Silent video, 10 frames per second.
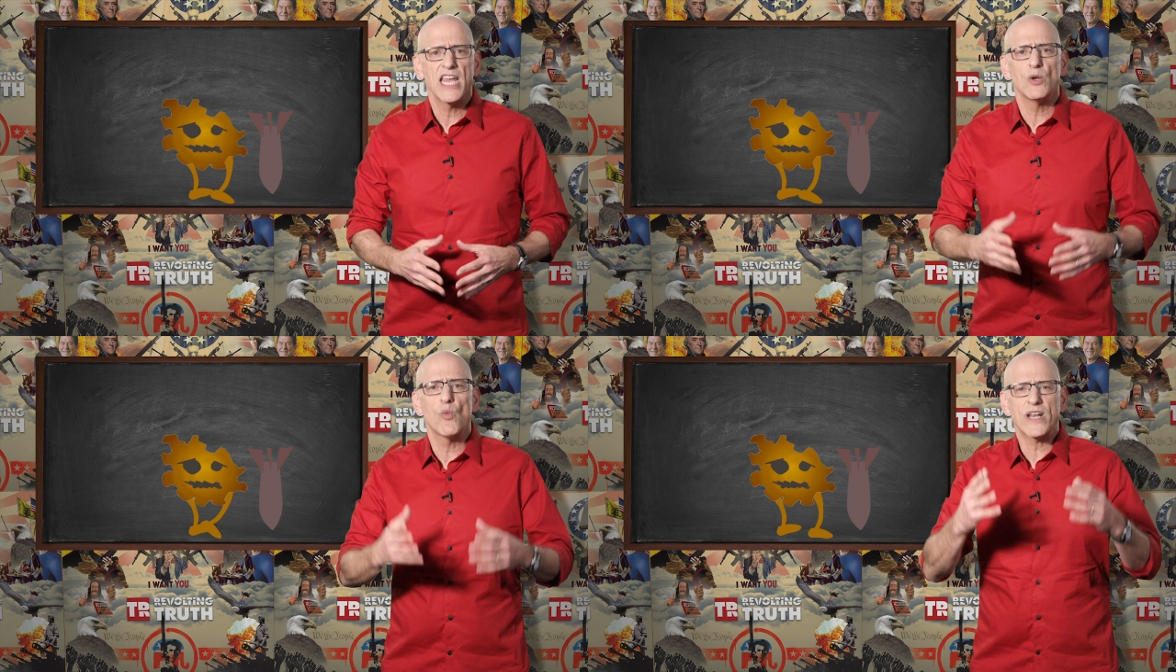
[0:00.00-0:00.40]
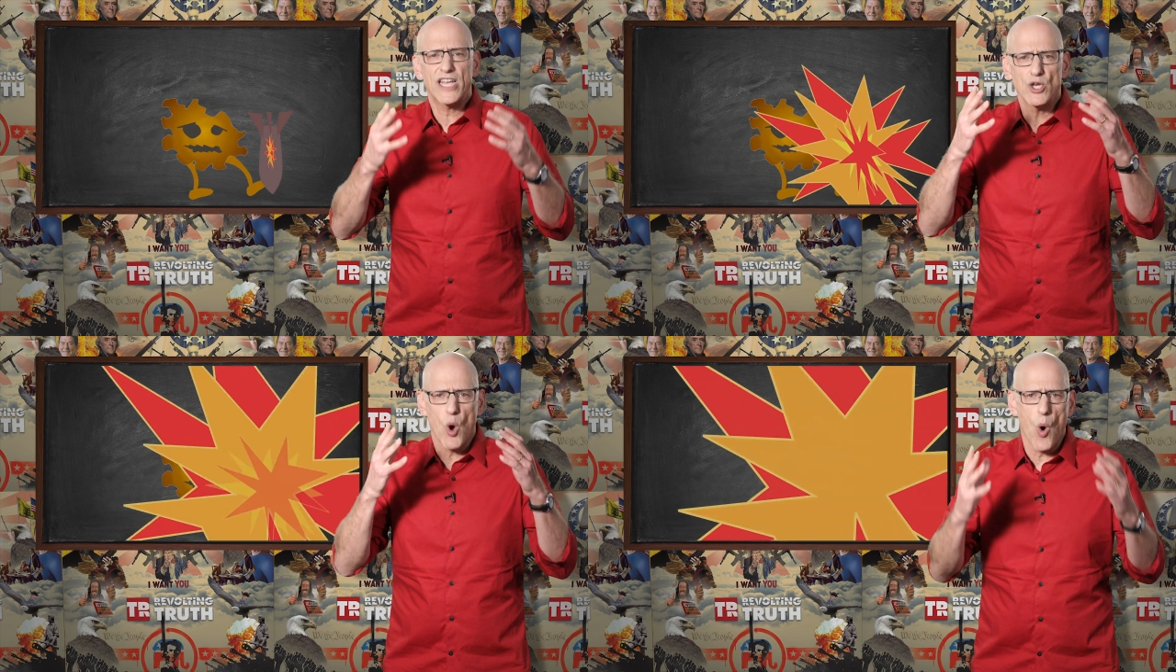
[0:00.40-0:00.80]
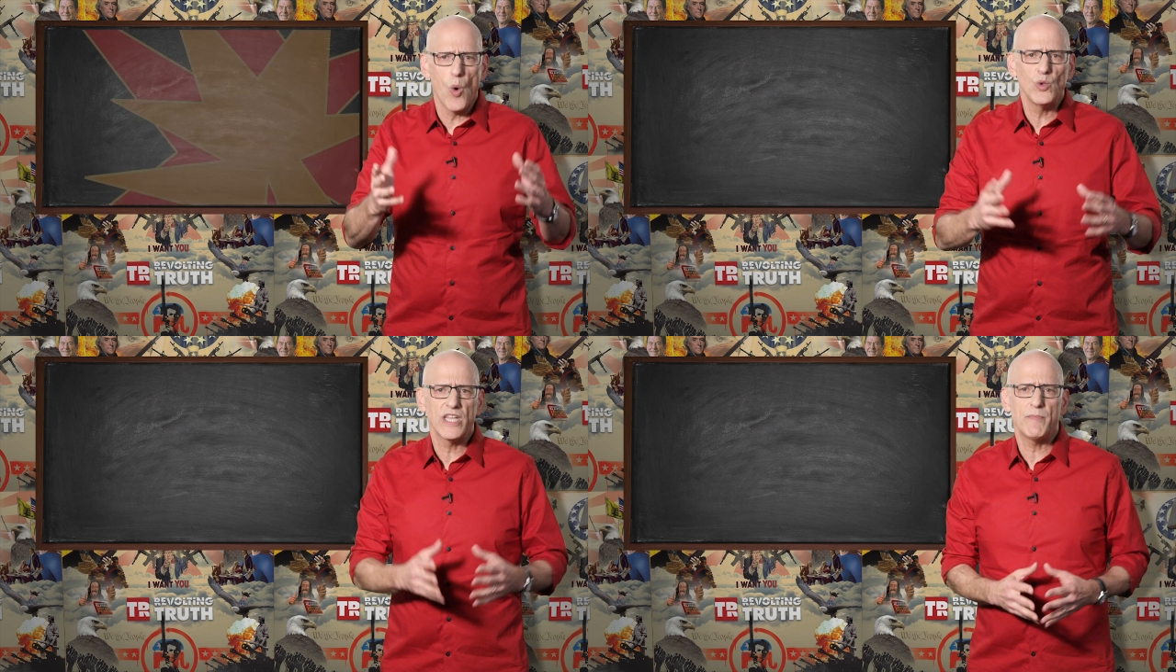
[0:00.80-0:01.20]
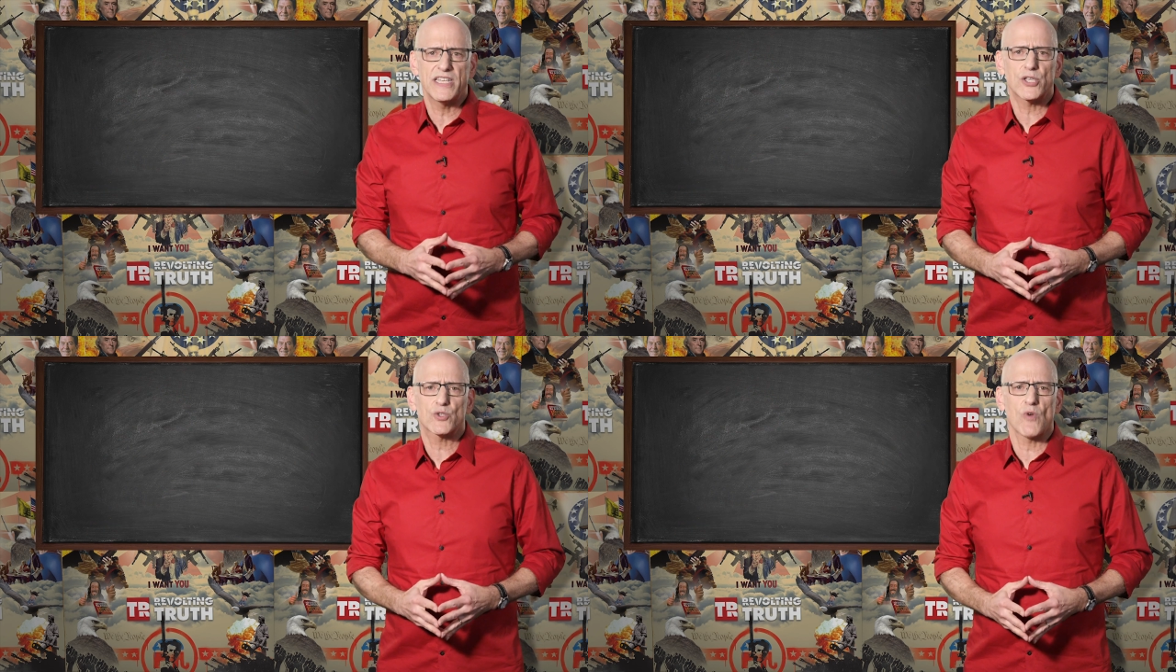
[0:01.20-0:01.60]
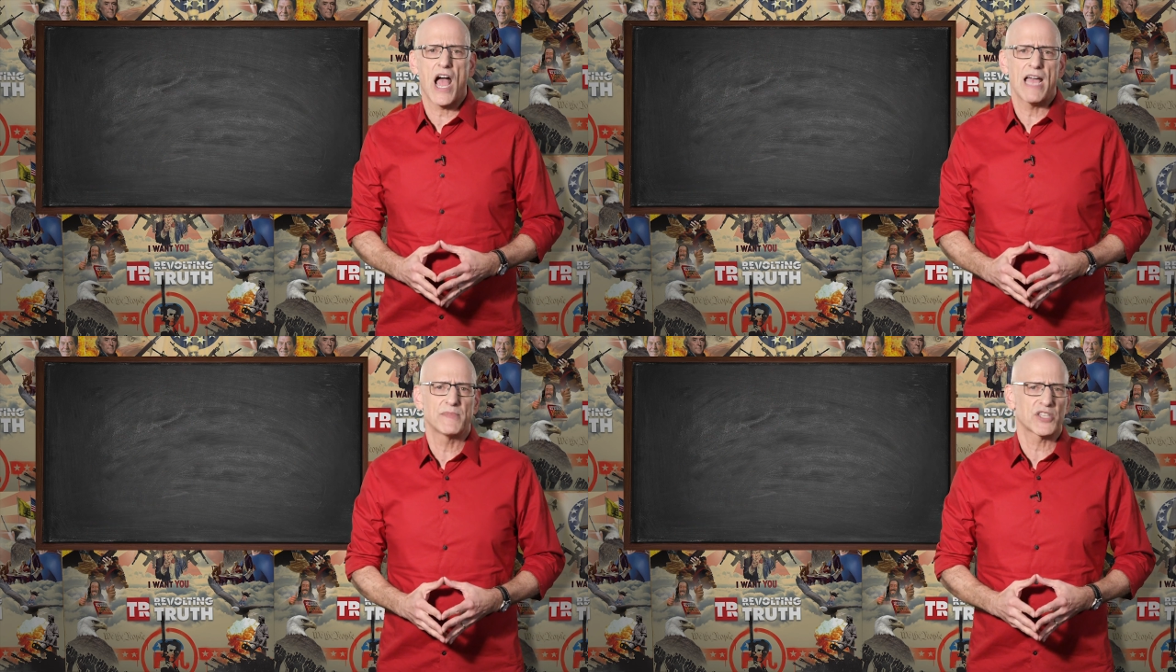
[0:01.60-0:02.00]
in what can only be
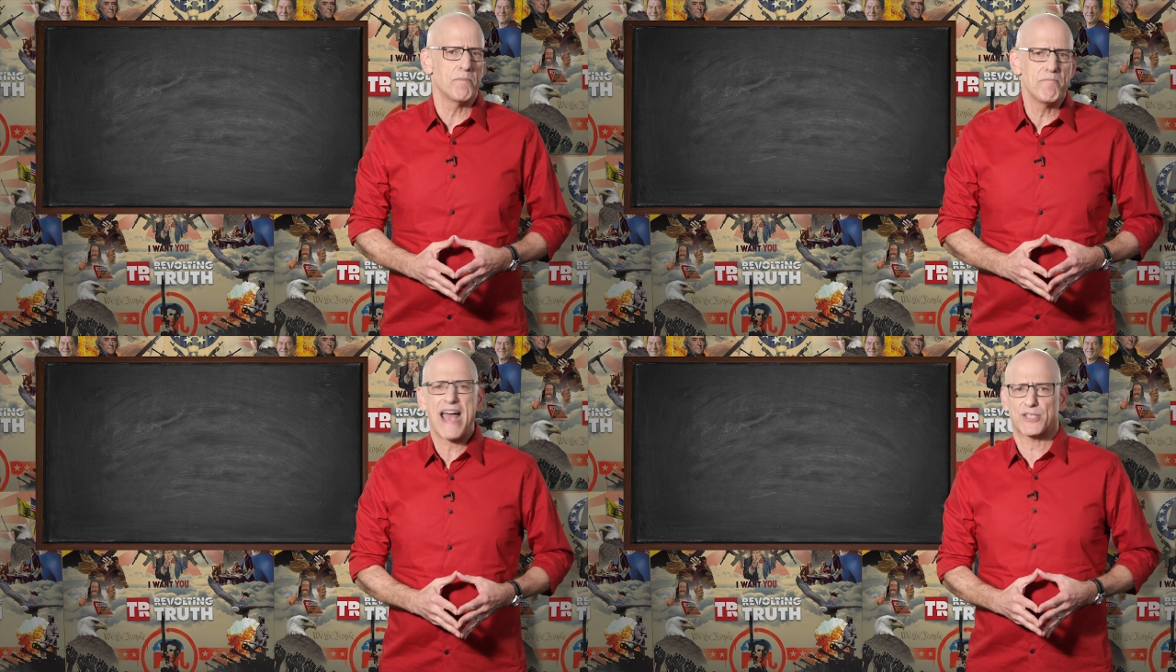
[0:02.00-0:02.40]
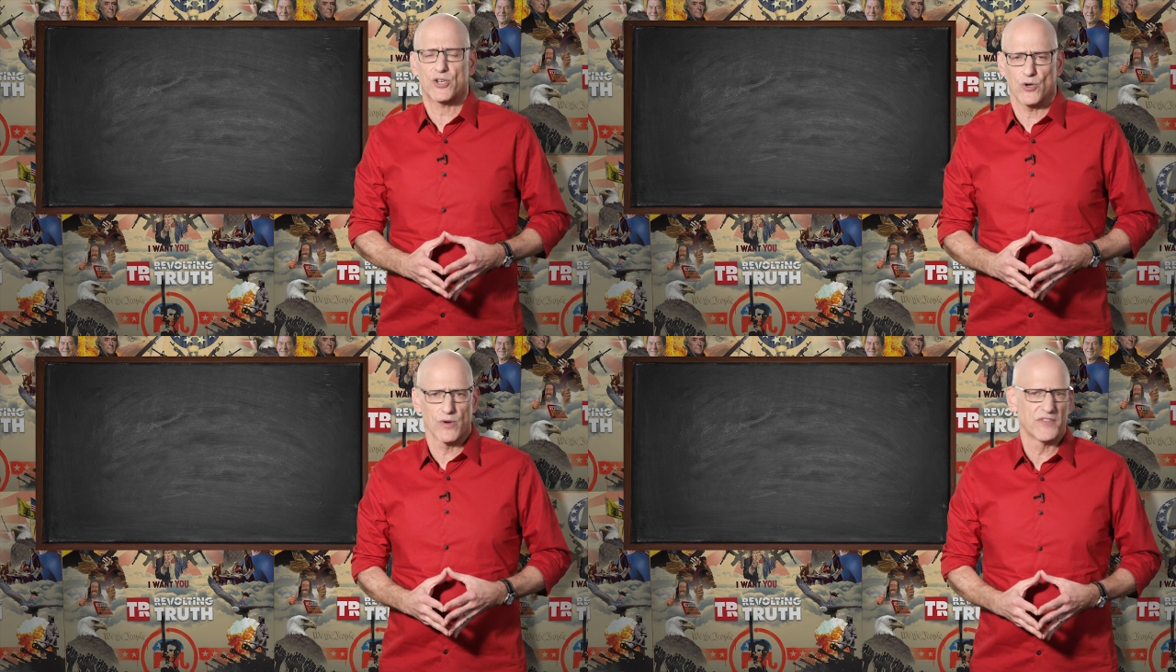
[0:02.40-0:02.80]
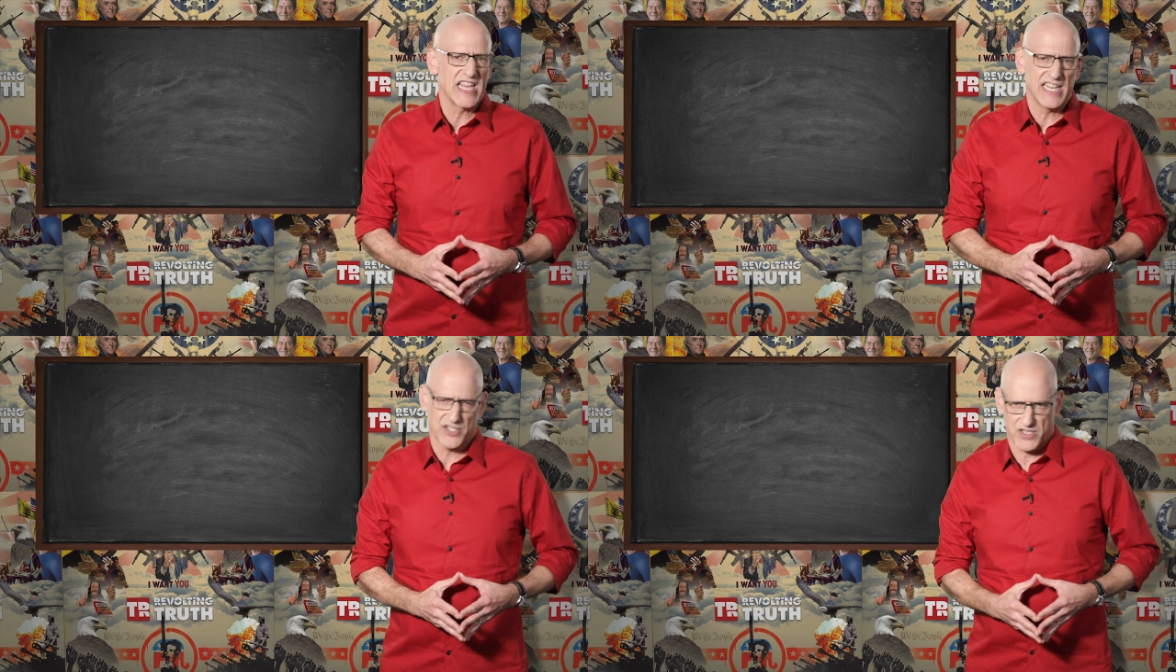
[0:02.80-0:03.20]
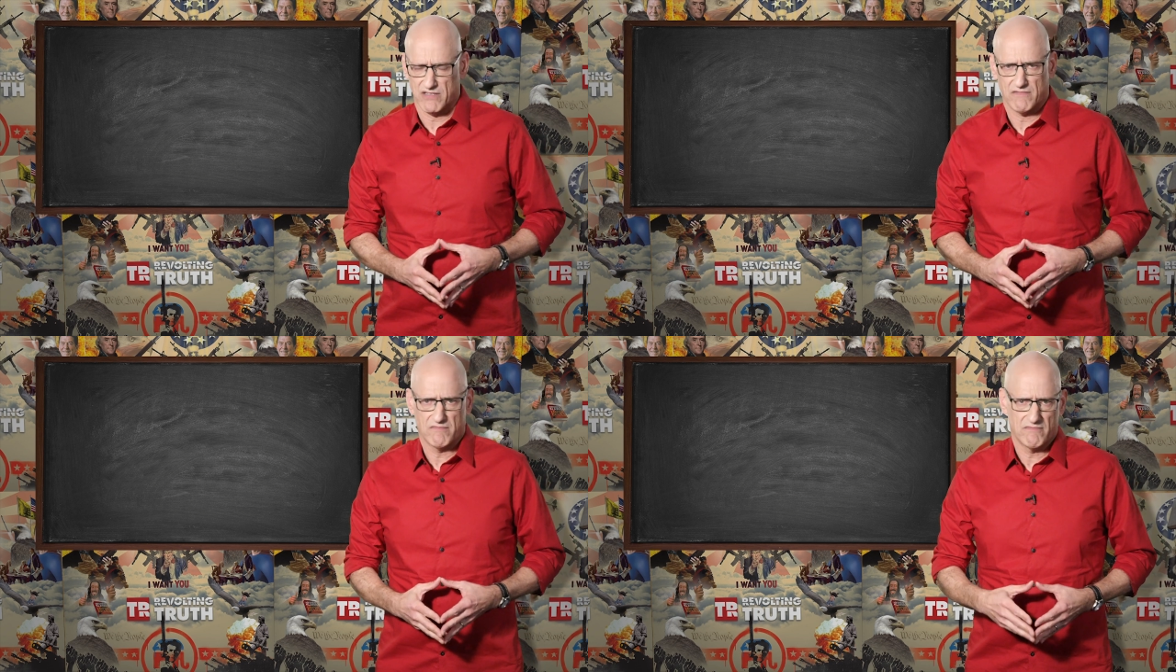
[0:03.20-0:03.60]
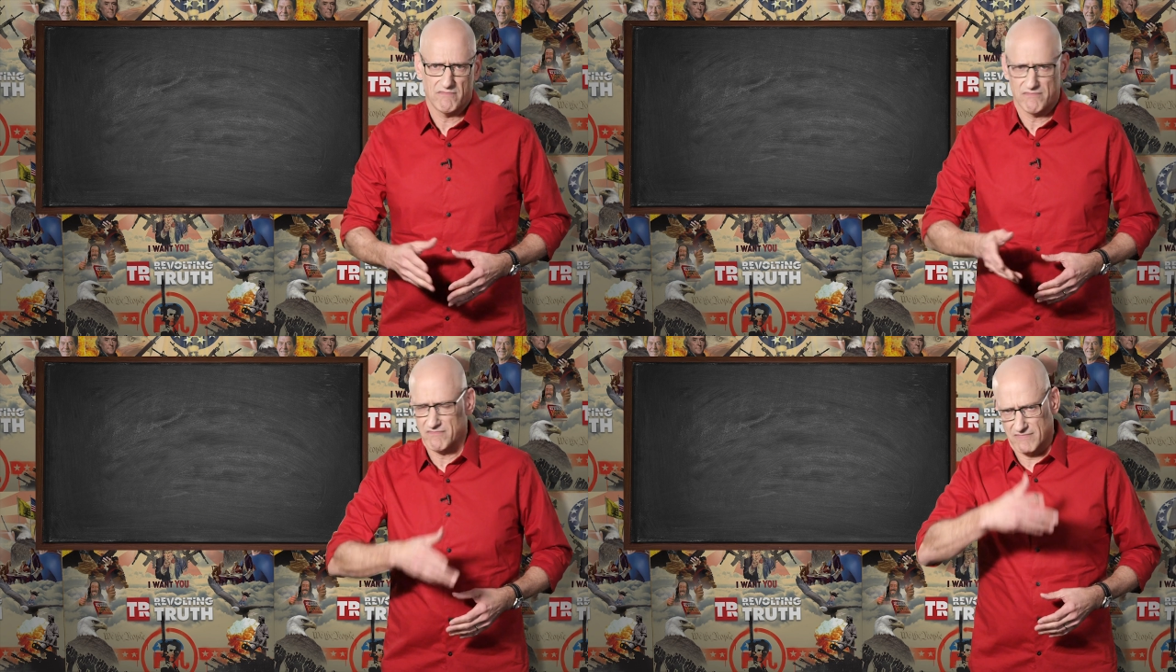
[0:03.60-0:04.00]
described as a massacre of the innocent
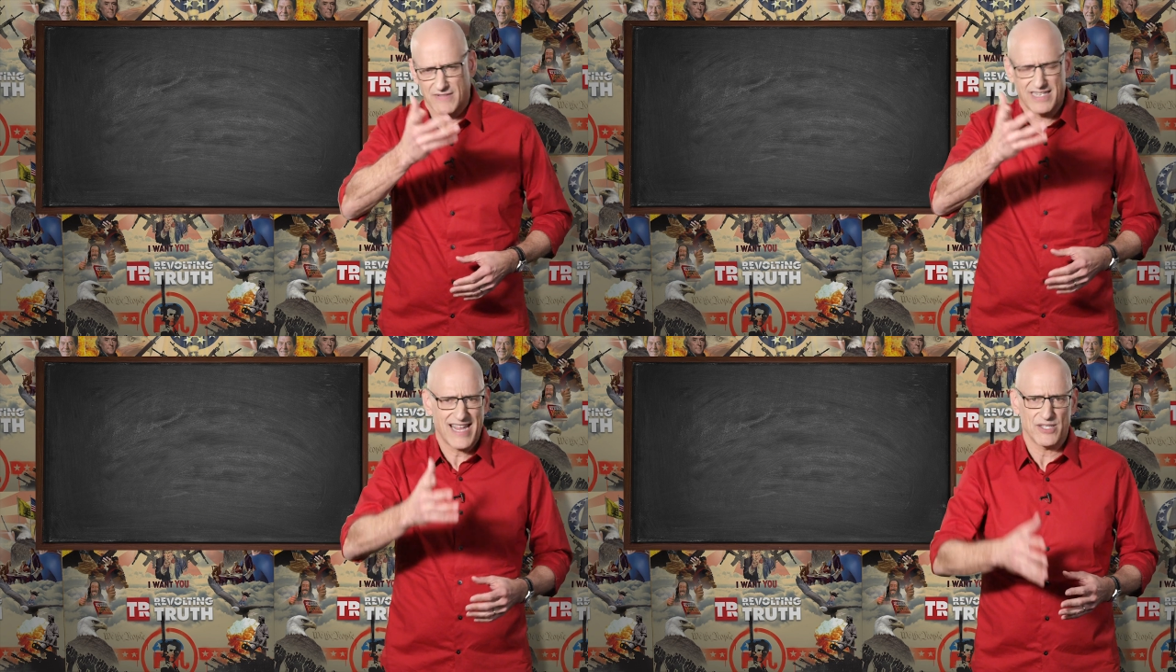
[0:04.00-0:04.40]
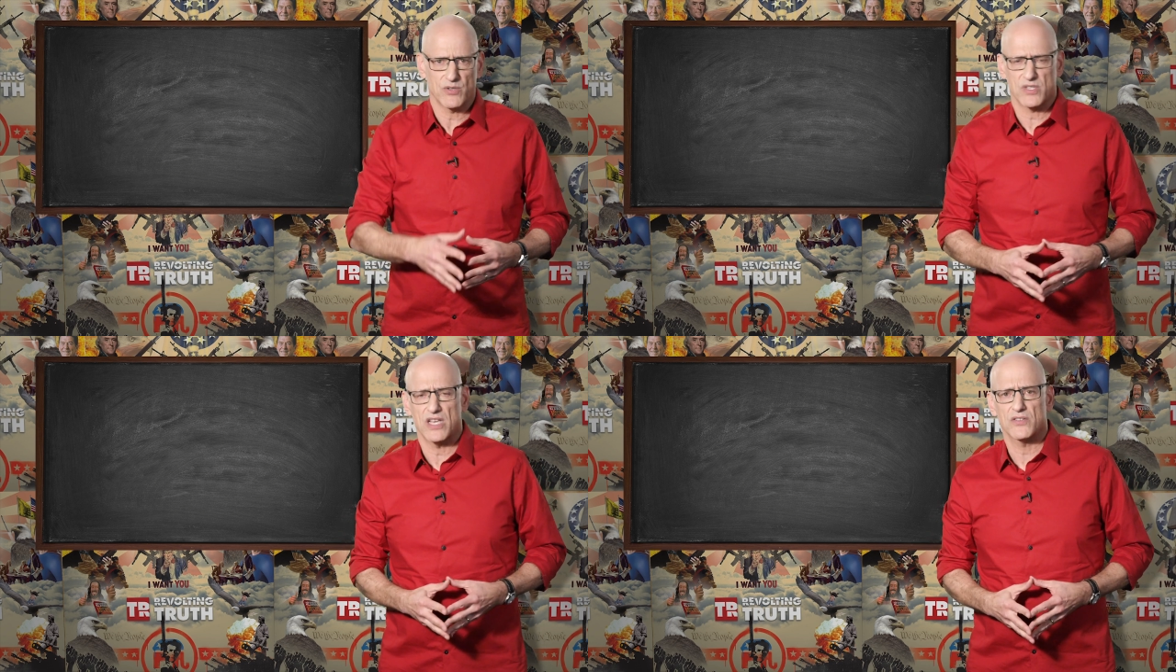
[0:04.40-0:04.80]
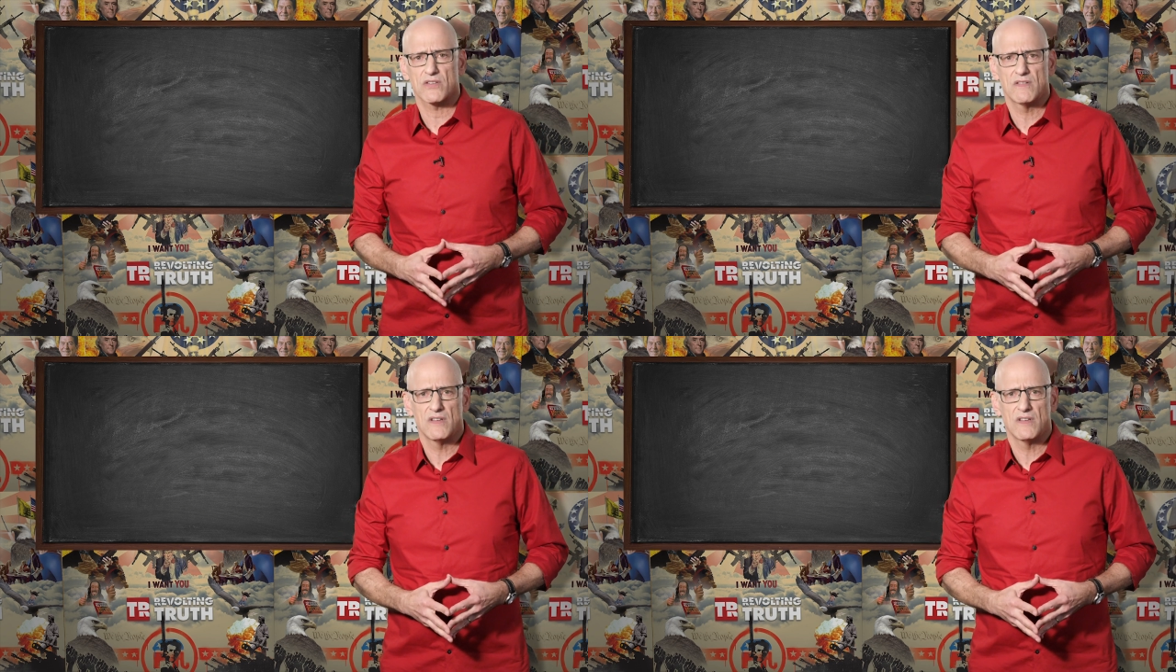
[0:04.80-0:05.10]
cancer cells.